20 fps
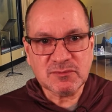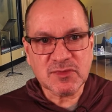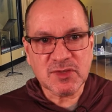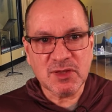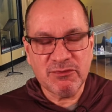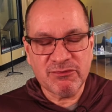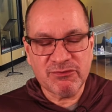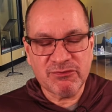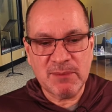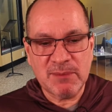
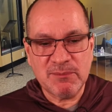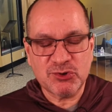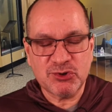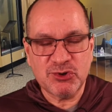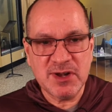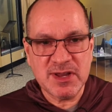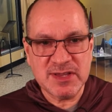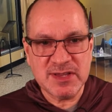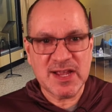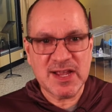from
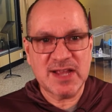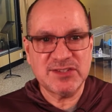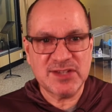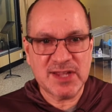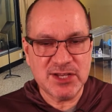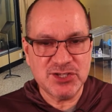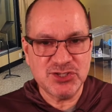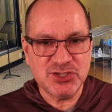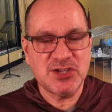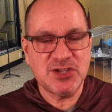criticizing
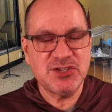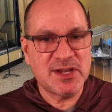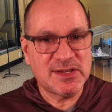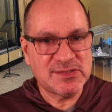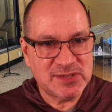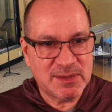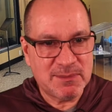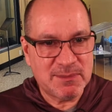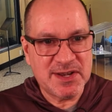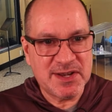and judging
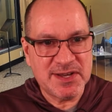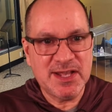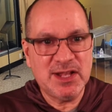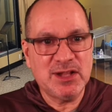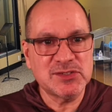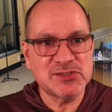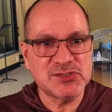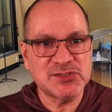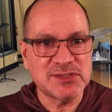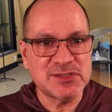somebody
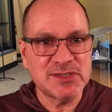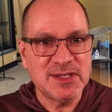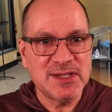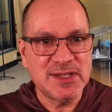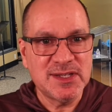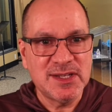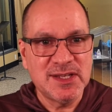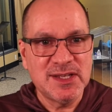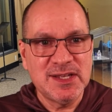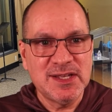else.
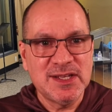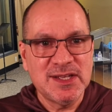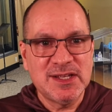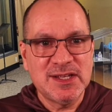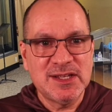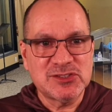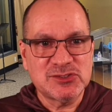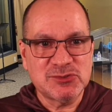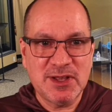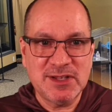
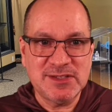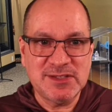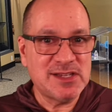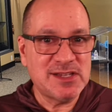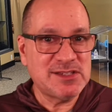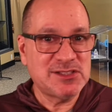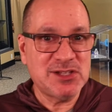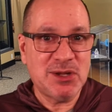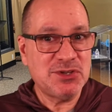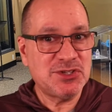So he
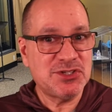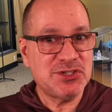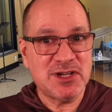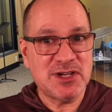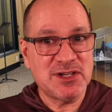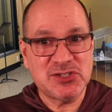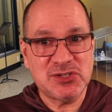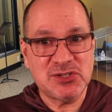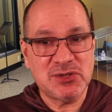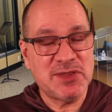says, don't
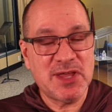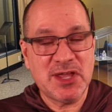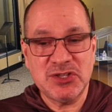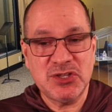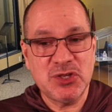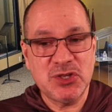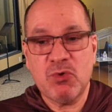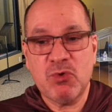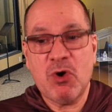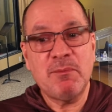judge so that
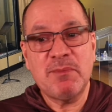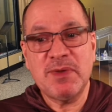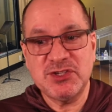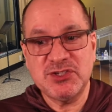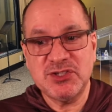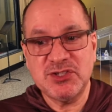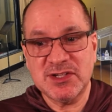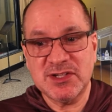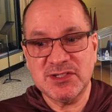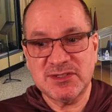you won't be
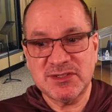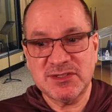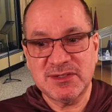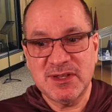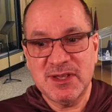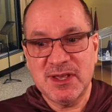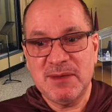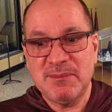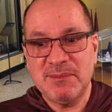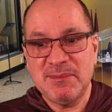judged.
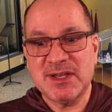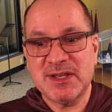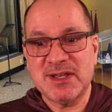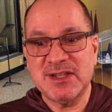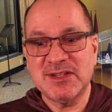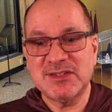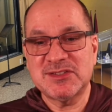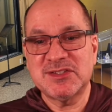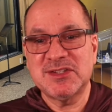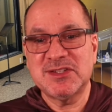
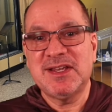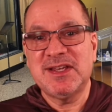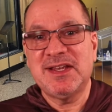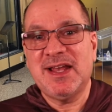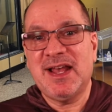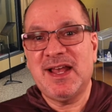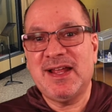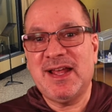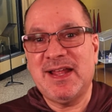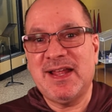
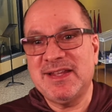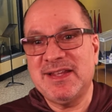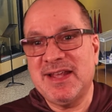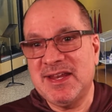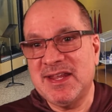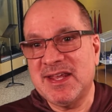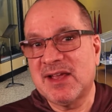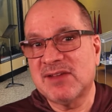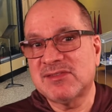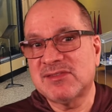And
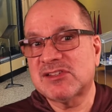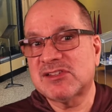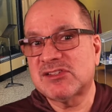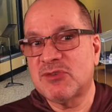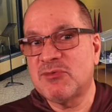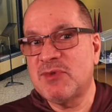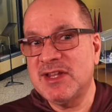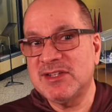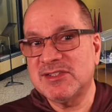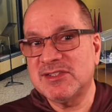he gives us the
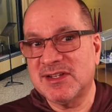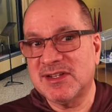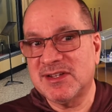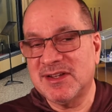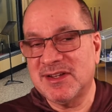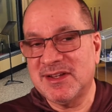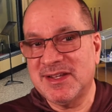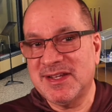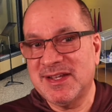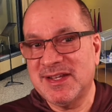reason.
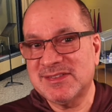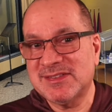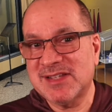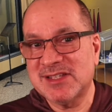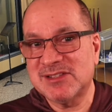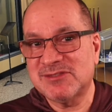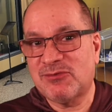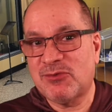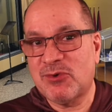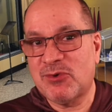He
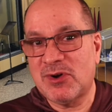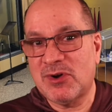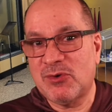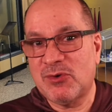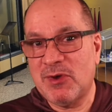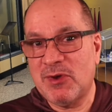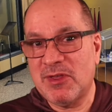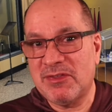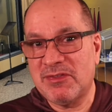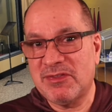says, for
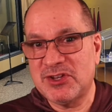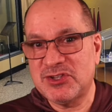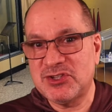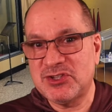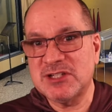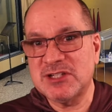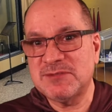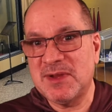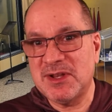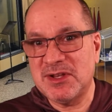with the
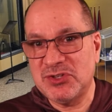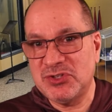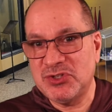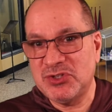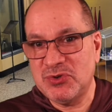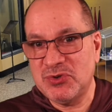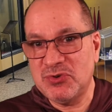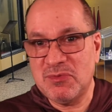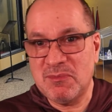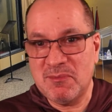judgment
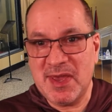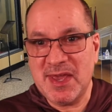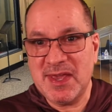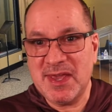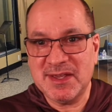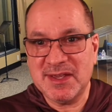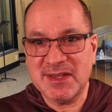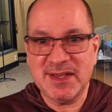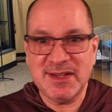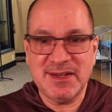you
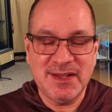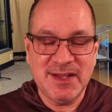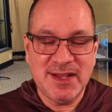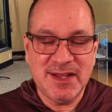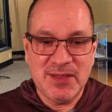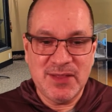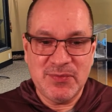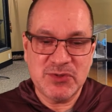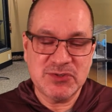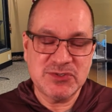make, and
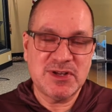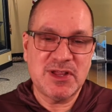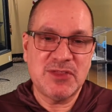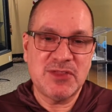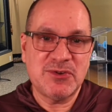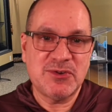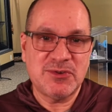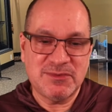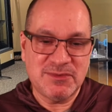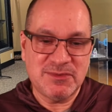there's
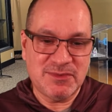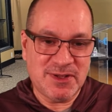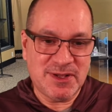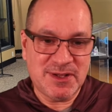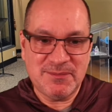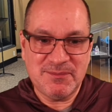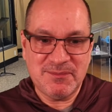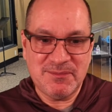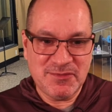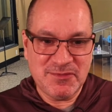another
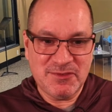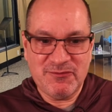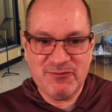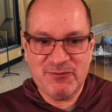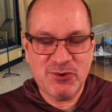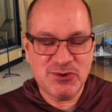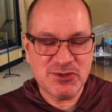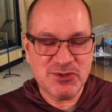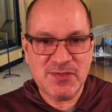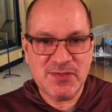
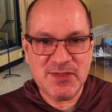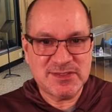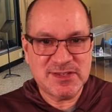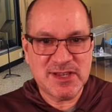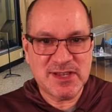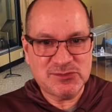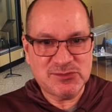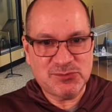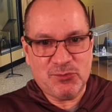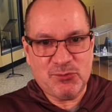version that
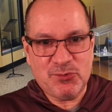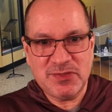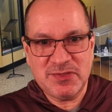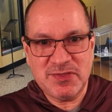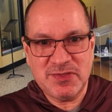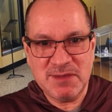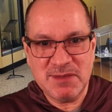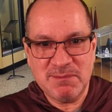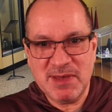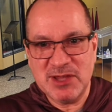says with
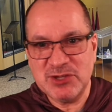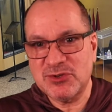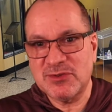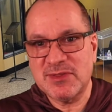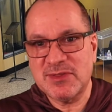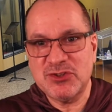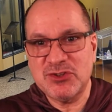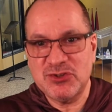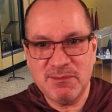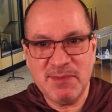the measure
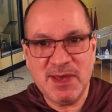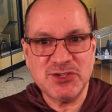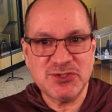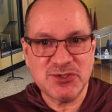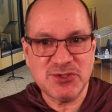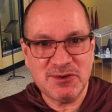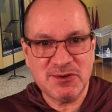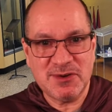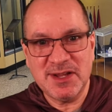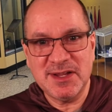that you
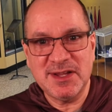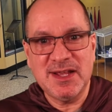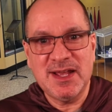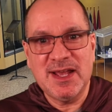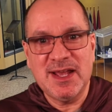measure, right?